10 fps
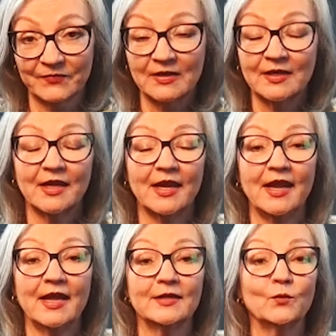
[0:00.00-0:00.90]
And
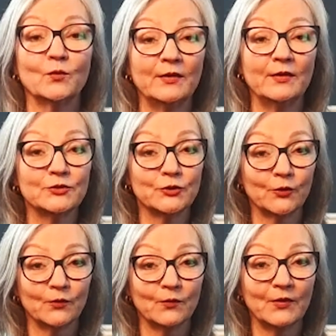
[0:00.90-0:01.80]
we
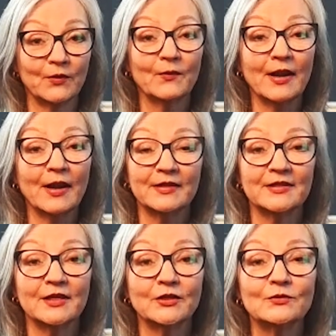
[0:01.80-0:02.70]
recommend that
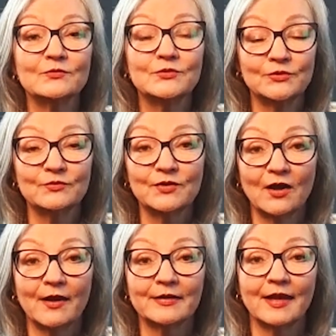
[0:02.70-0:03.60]
you do not
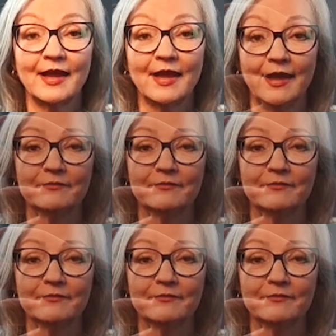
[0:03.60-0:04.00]
have